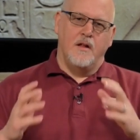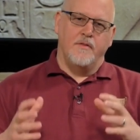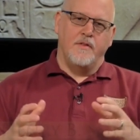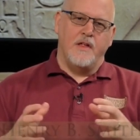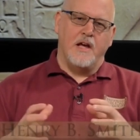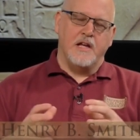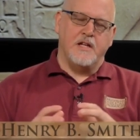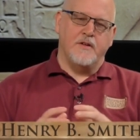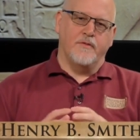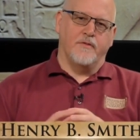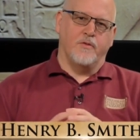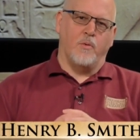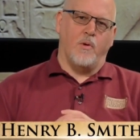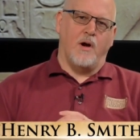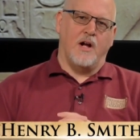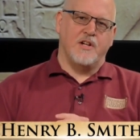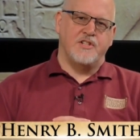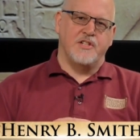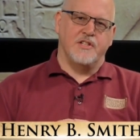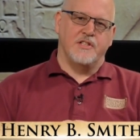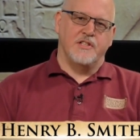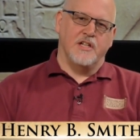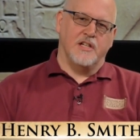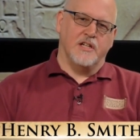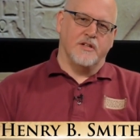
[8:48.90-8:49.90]
Thank you for
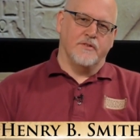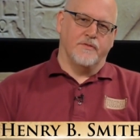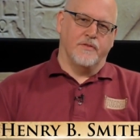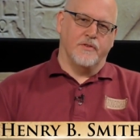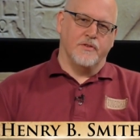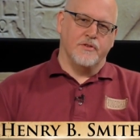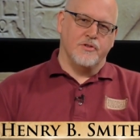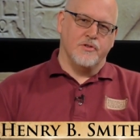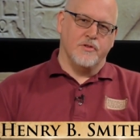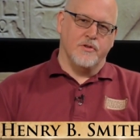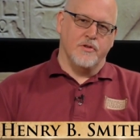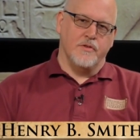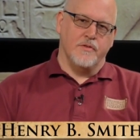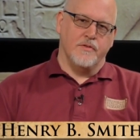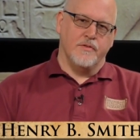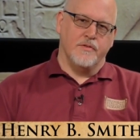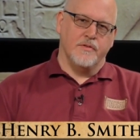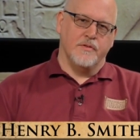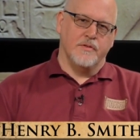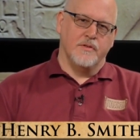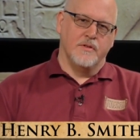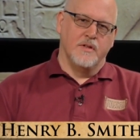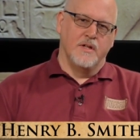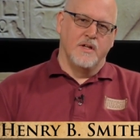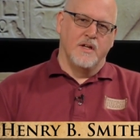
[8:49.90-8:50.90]
watching Digging for
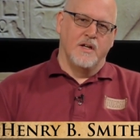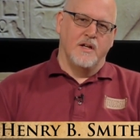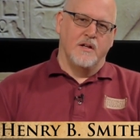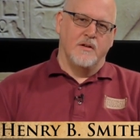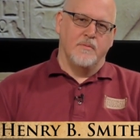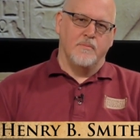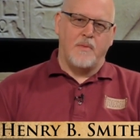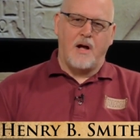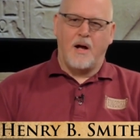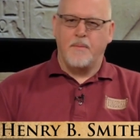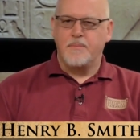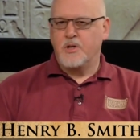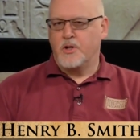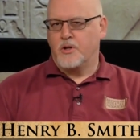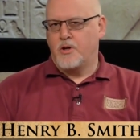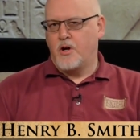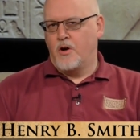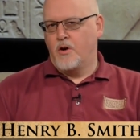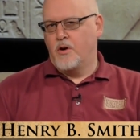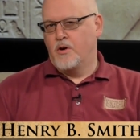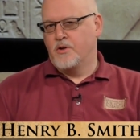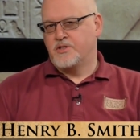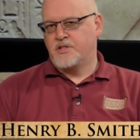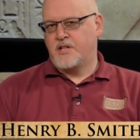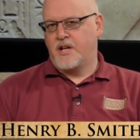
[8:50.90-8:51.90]
Truth. I'm your
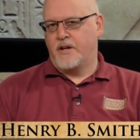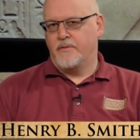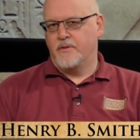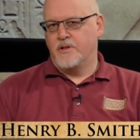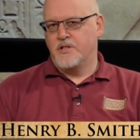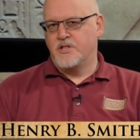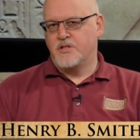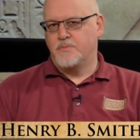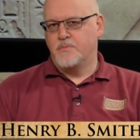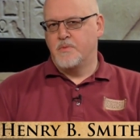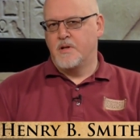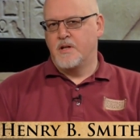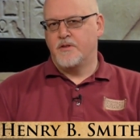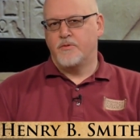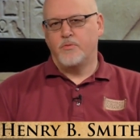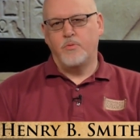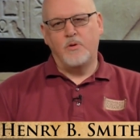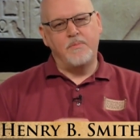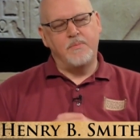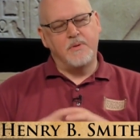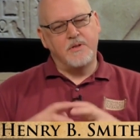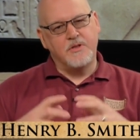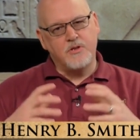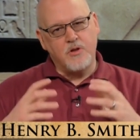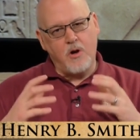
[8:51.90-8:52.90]
co host, Henry Smith.
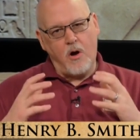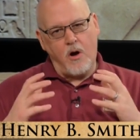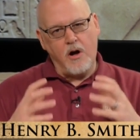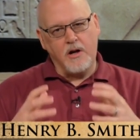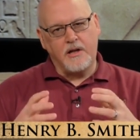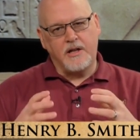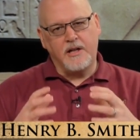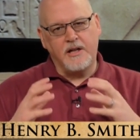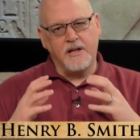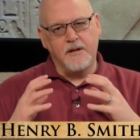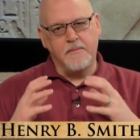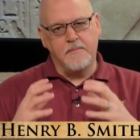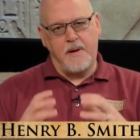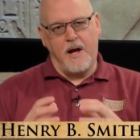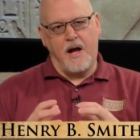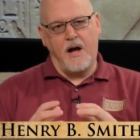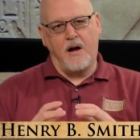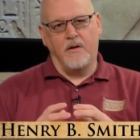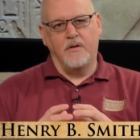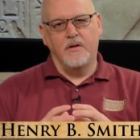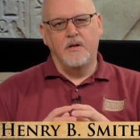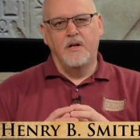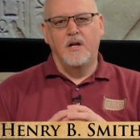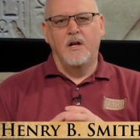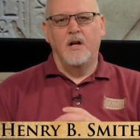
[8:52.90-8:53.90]
We've been talking
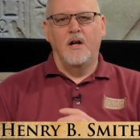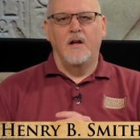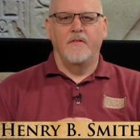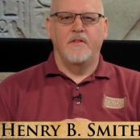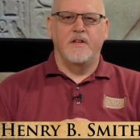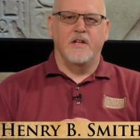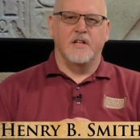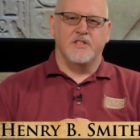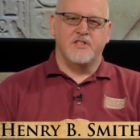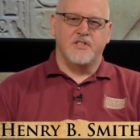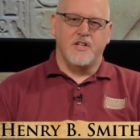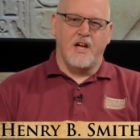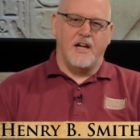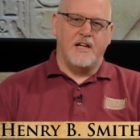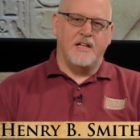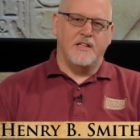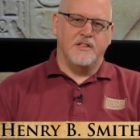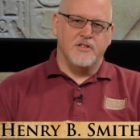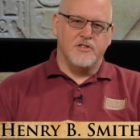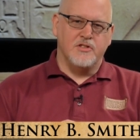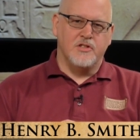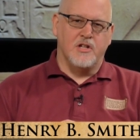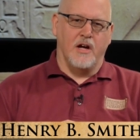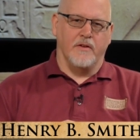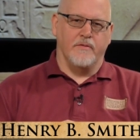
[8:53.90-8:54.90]
about the exciting
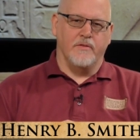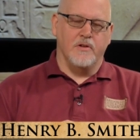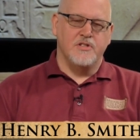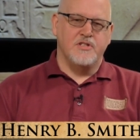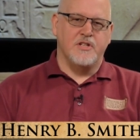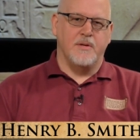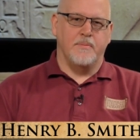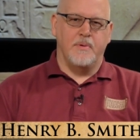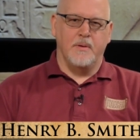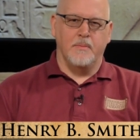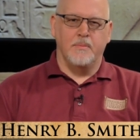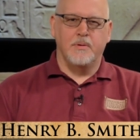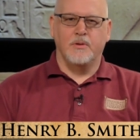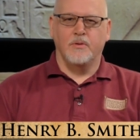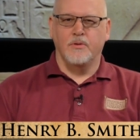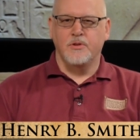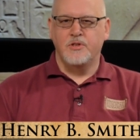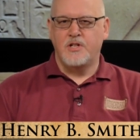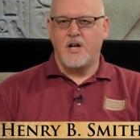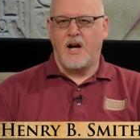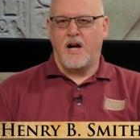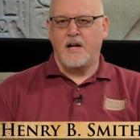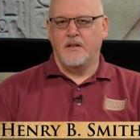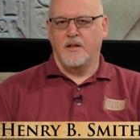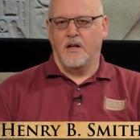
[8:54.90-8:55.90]
discoveries at Biblical
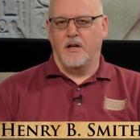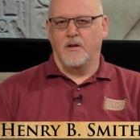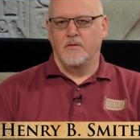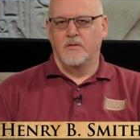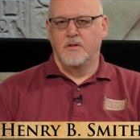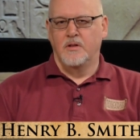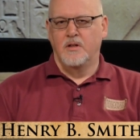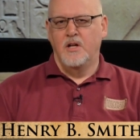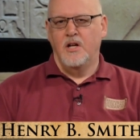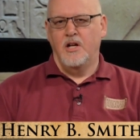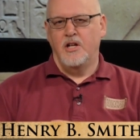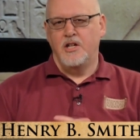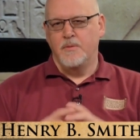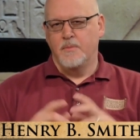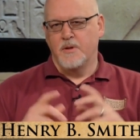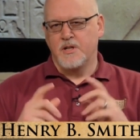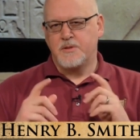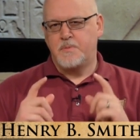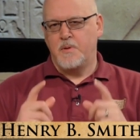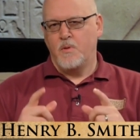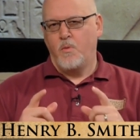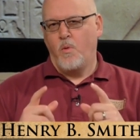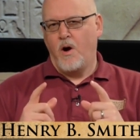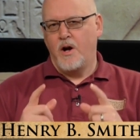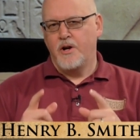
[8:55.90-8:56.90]
Shiloh. You
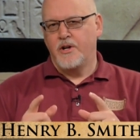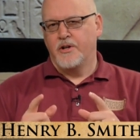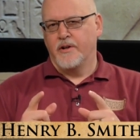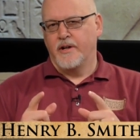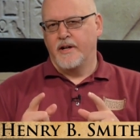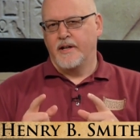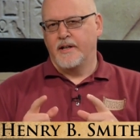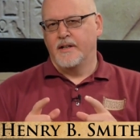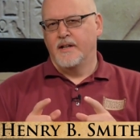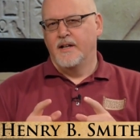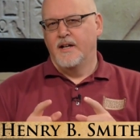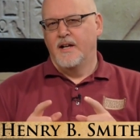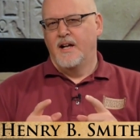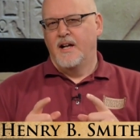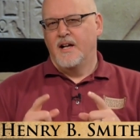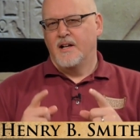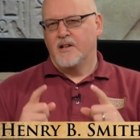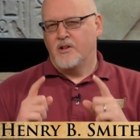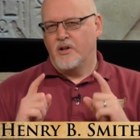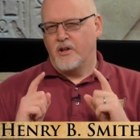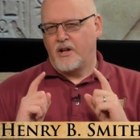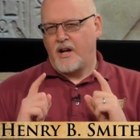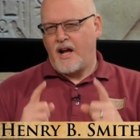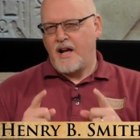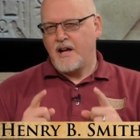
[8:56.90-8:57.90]
must be wondering
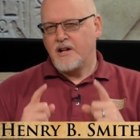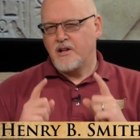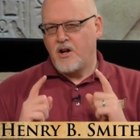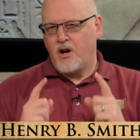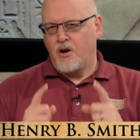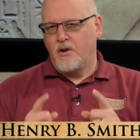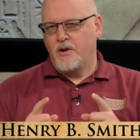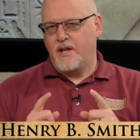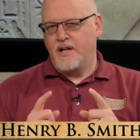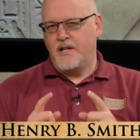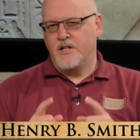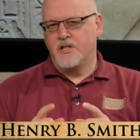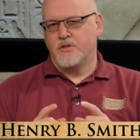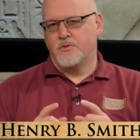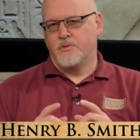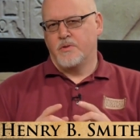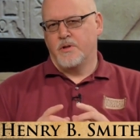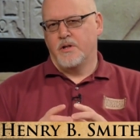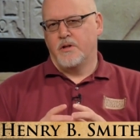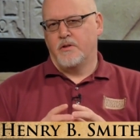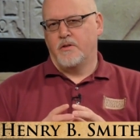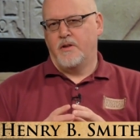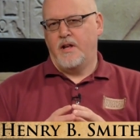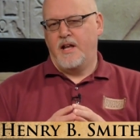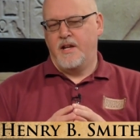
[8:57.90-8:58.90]
could I go to
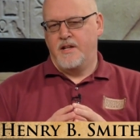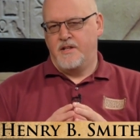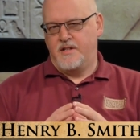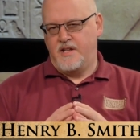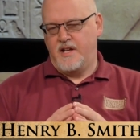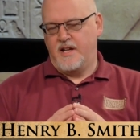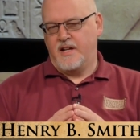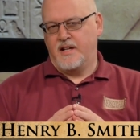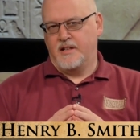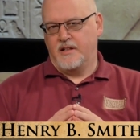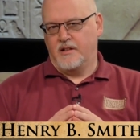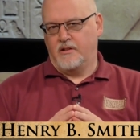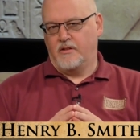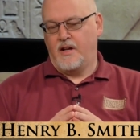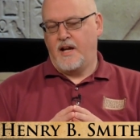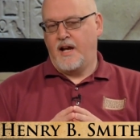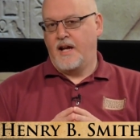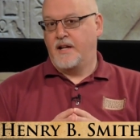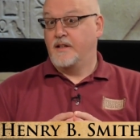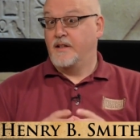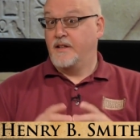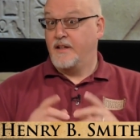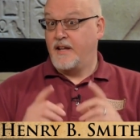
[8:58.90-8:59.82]
Israel and dig in the land?